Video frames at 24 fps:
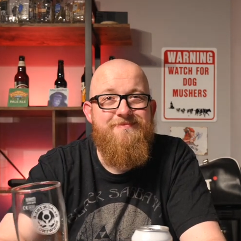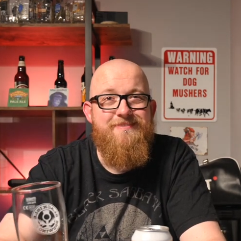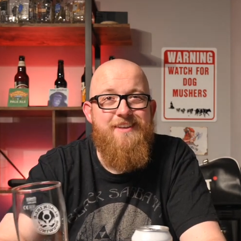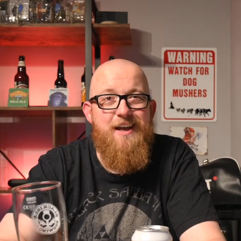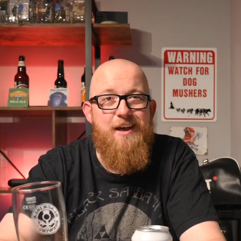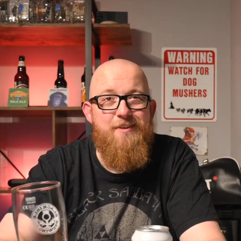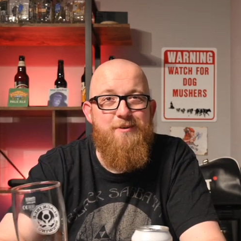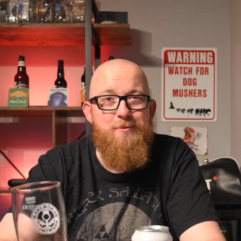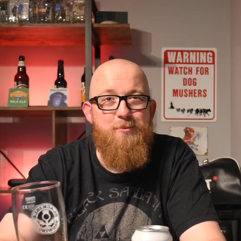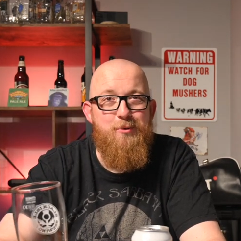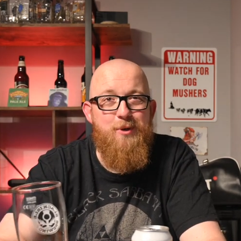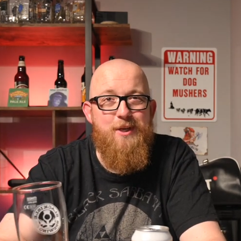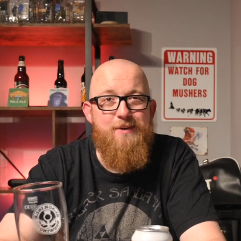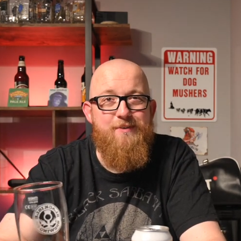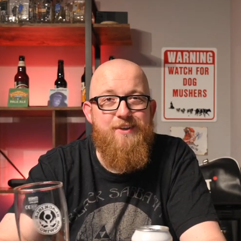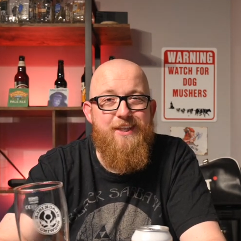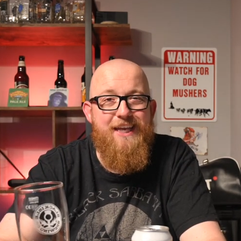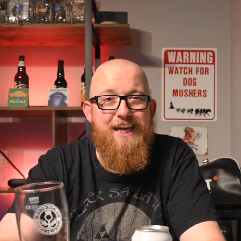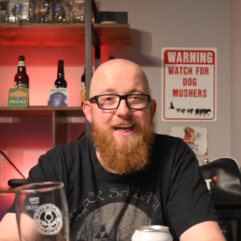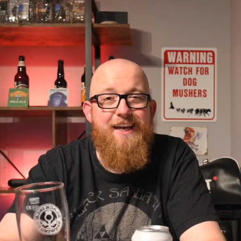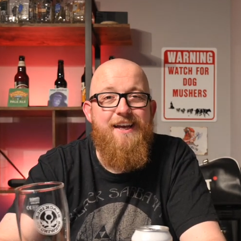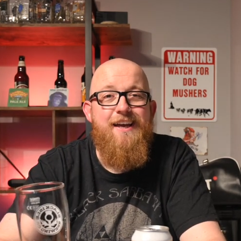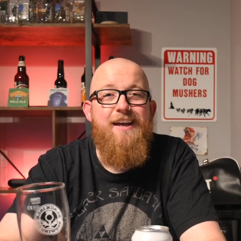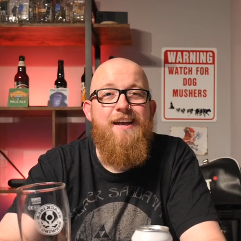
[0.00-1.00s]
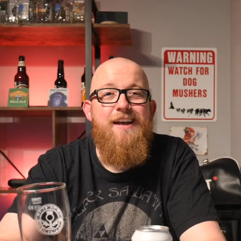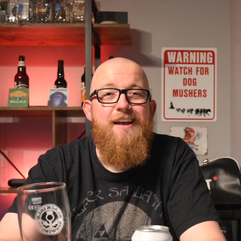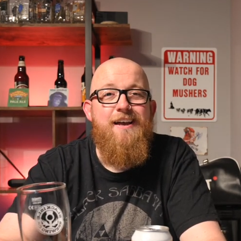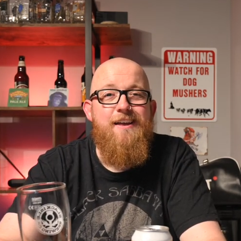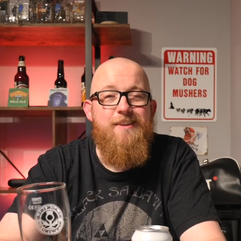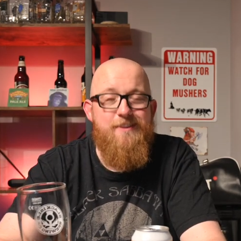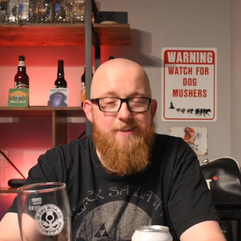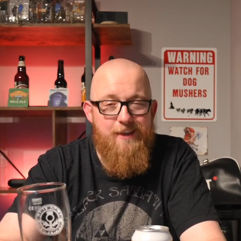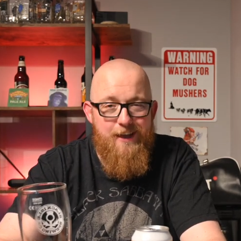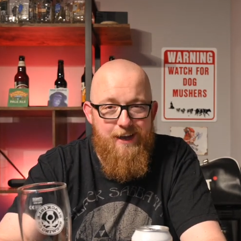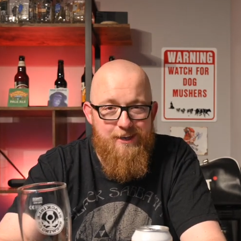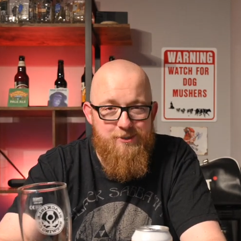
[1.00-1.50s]
I think we'll leave it there.
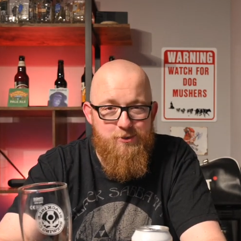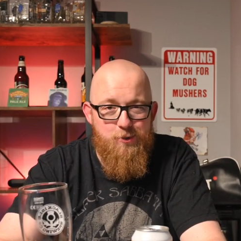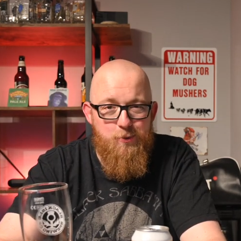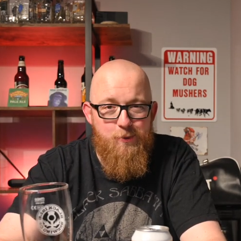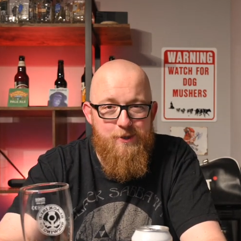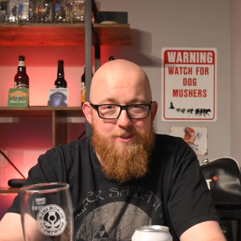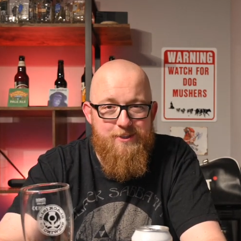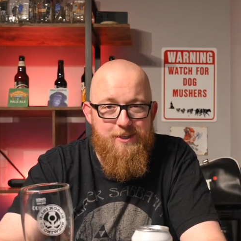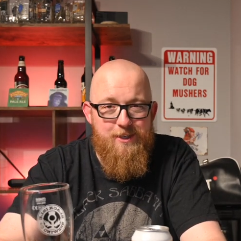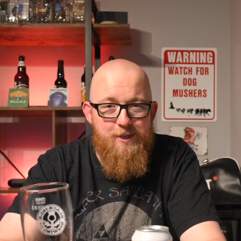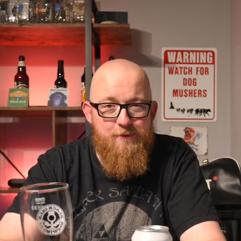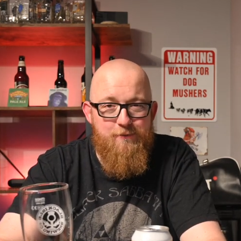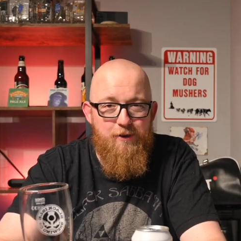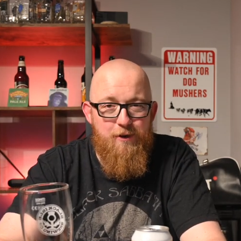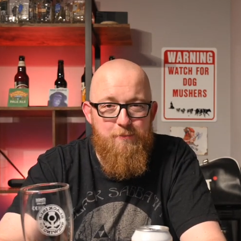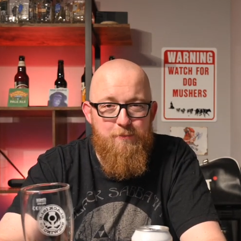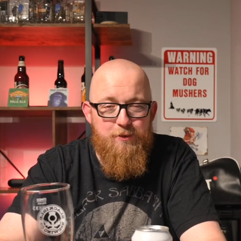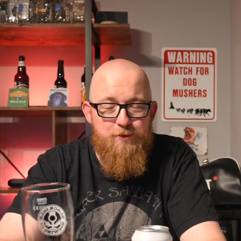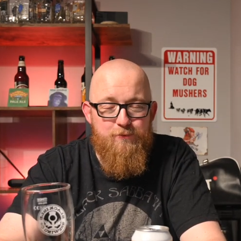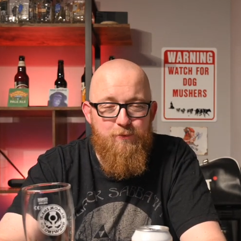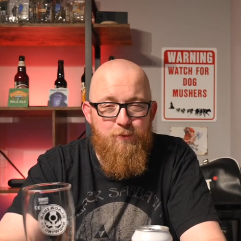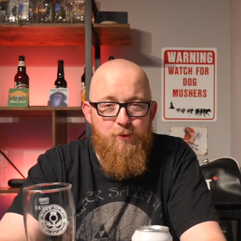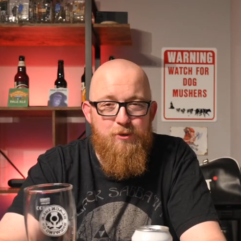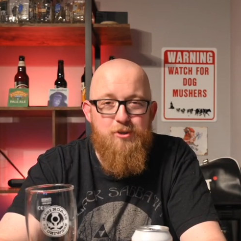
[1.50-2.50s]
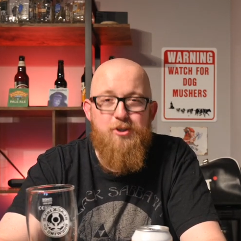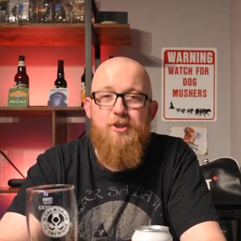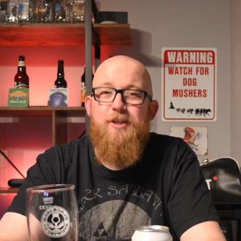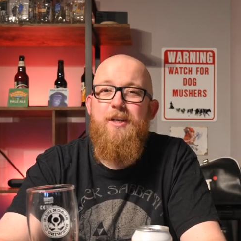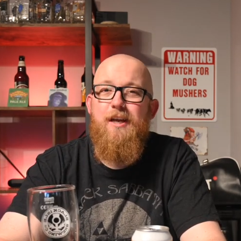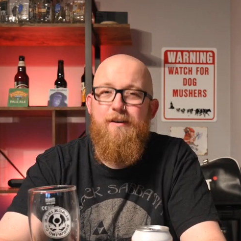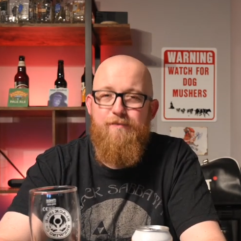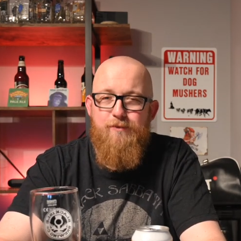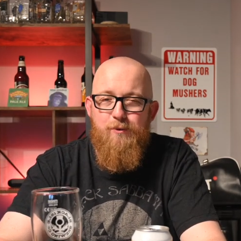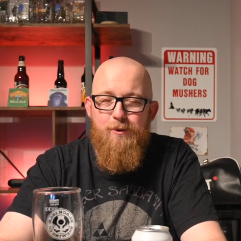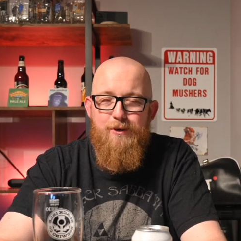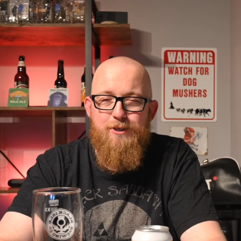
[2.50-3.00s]
As always, thank you very much for watching.
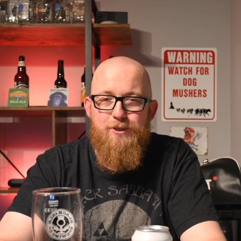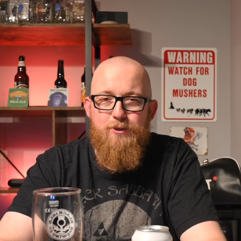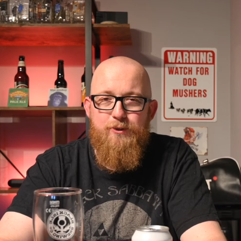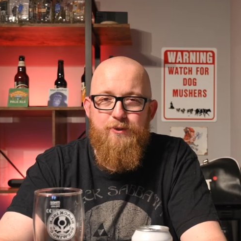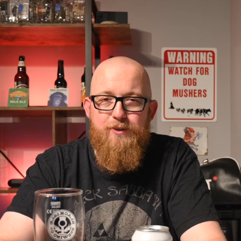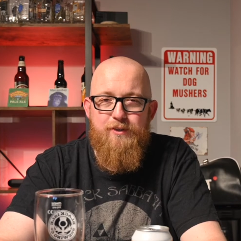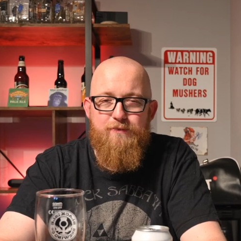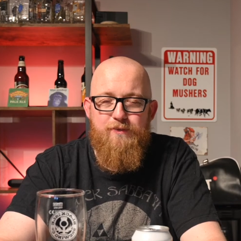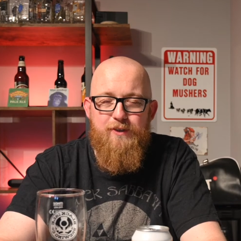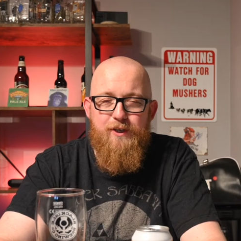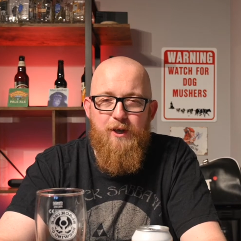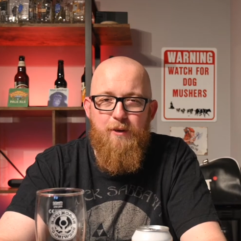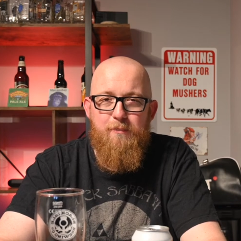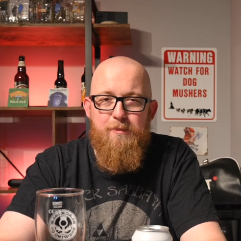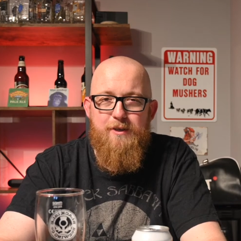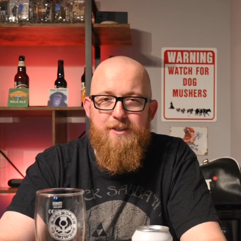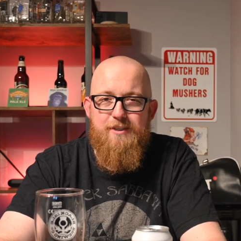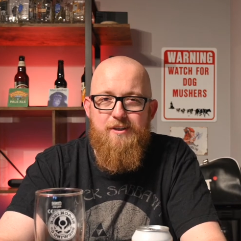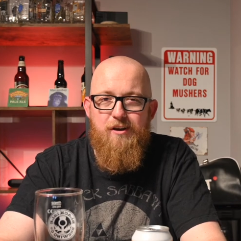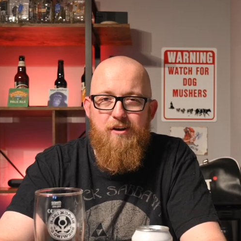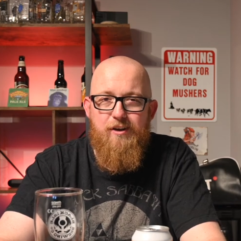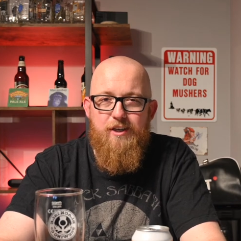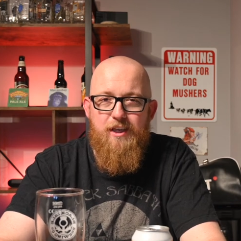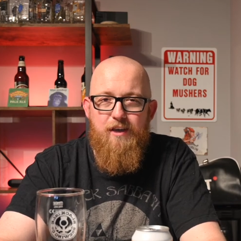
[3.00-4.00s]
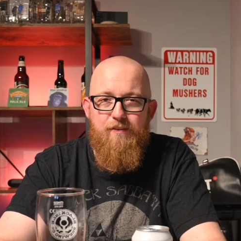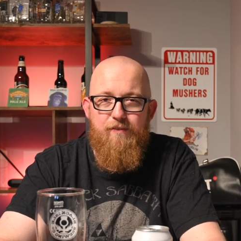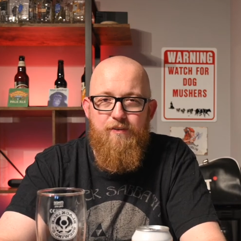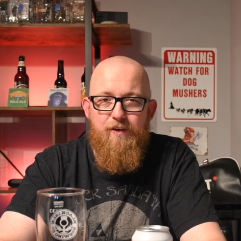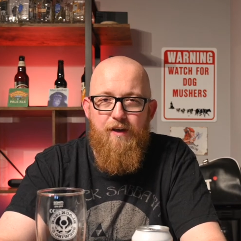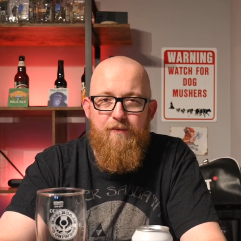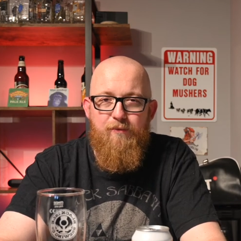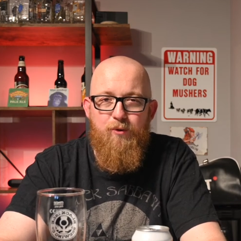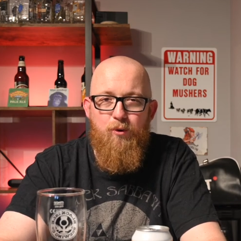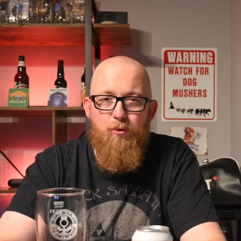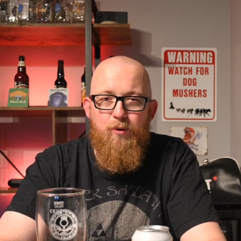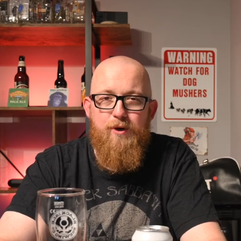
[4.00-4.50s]
If you enjoyed this video, please like it. If you
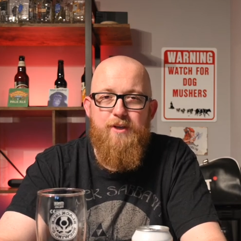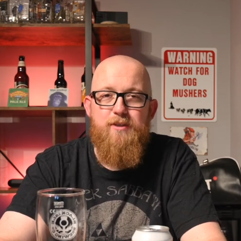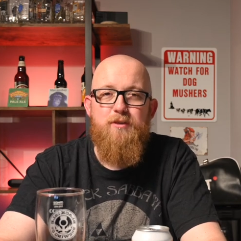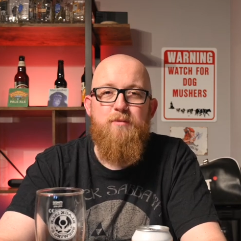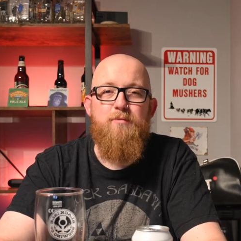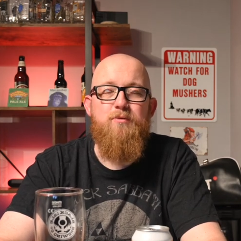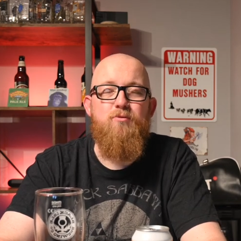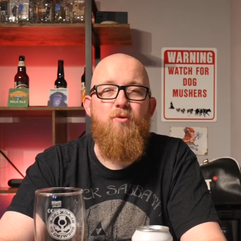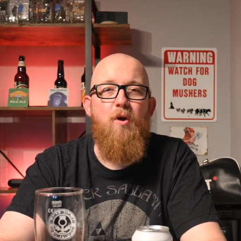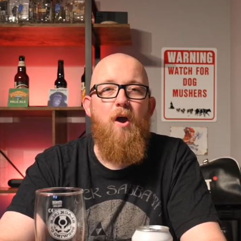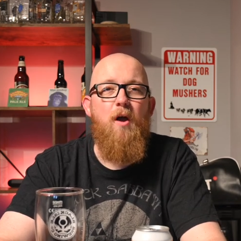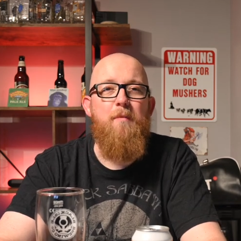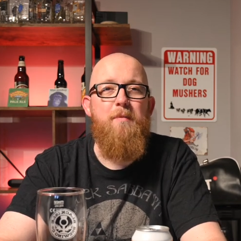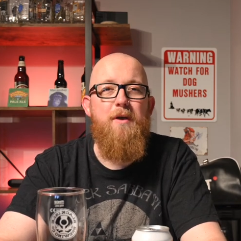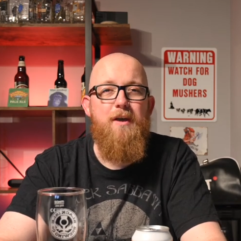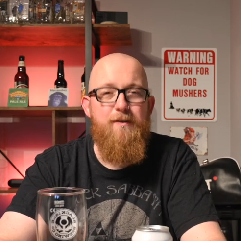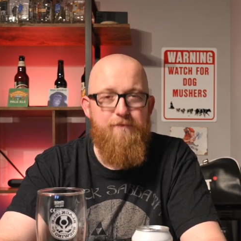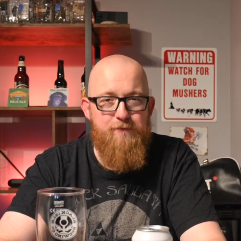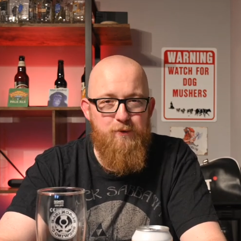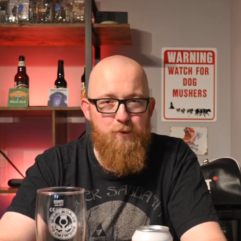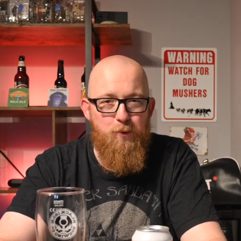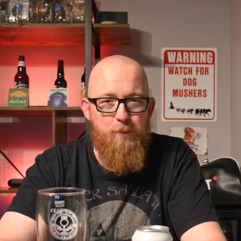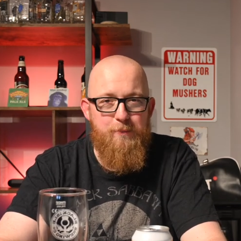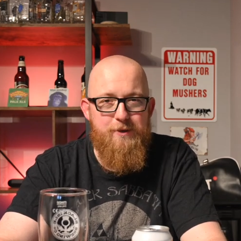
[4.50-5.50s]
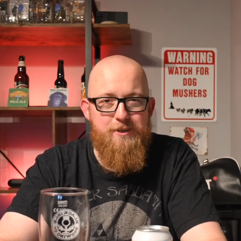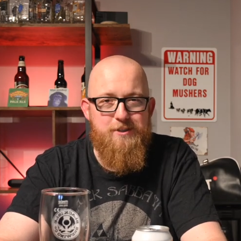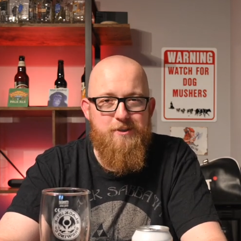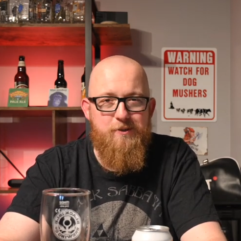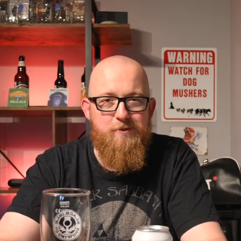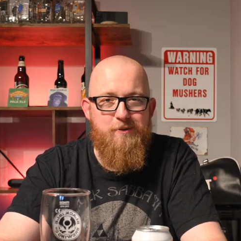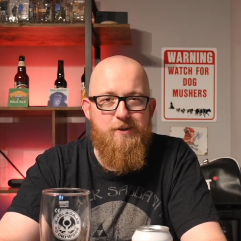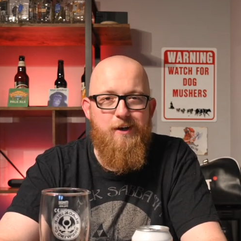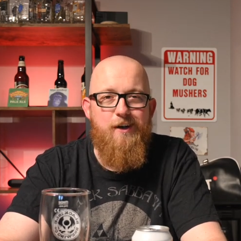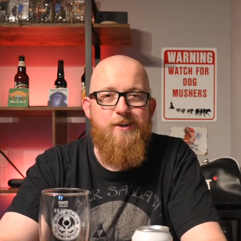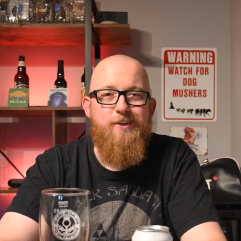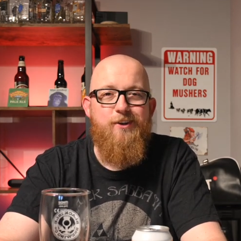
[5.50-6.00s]
haven't already, subscribe, if you would be so
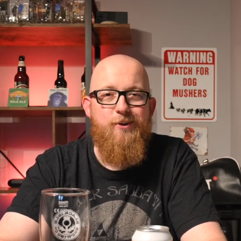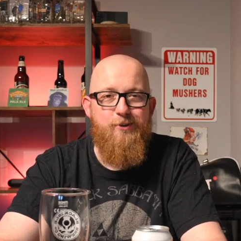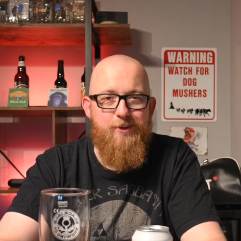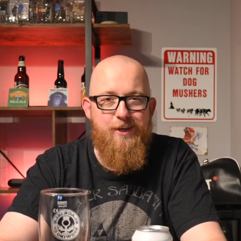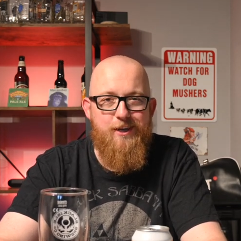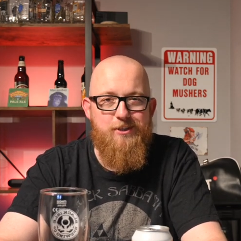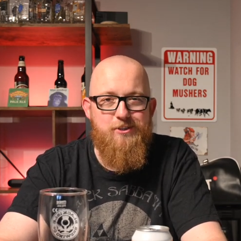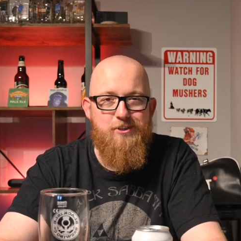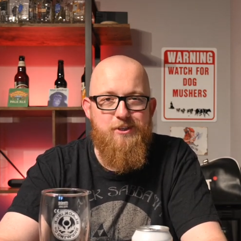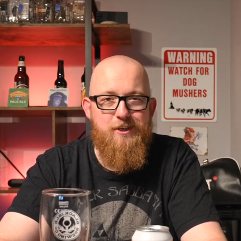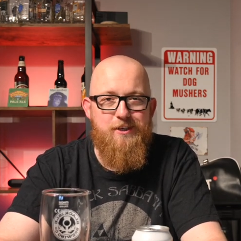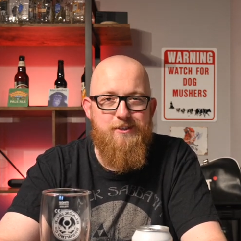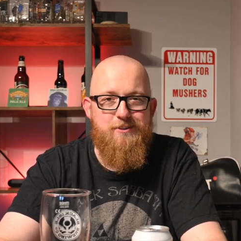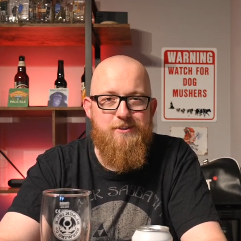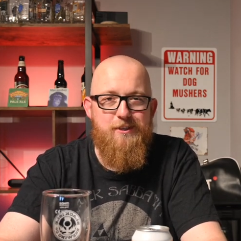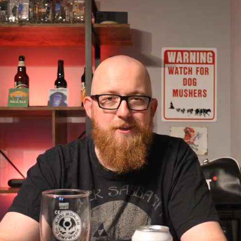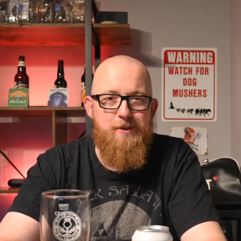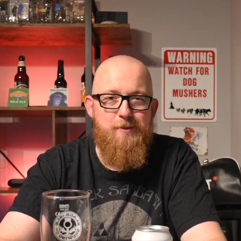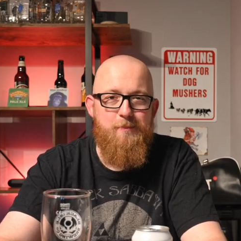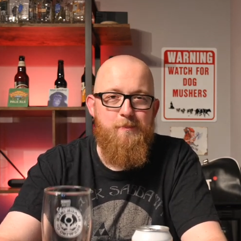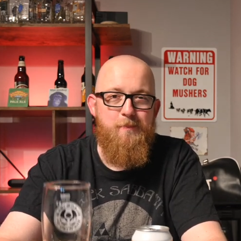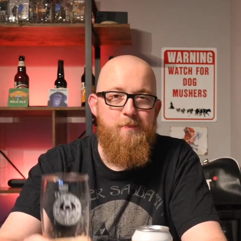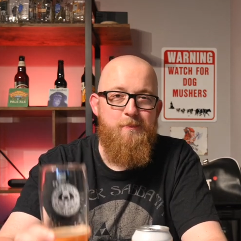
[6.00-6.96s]
kind. And I'll catch you next time.